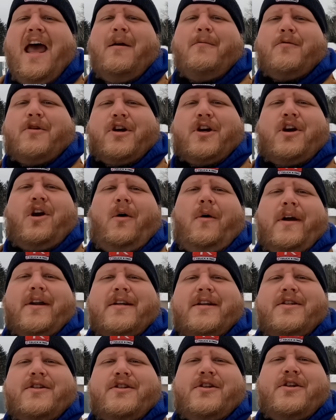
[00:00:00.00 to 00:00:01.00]
and we're
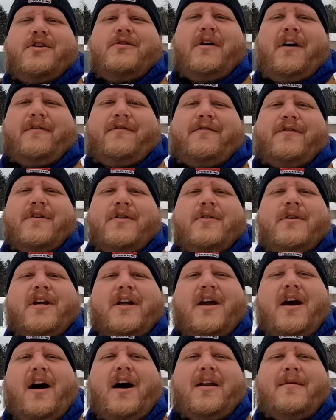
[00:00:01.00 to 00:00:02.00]
going to do a fuel
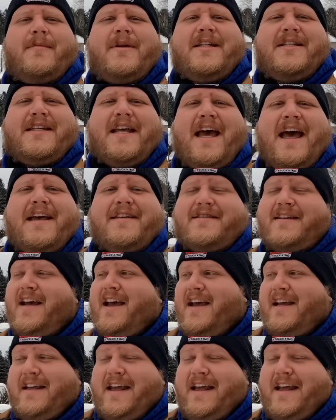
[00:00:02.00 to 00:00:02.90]
economy test.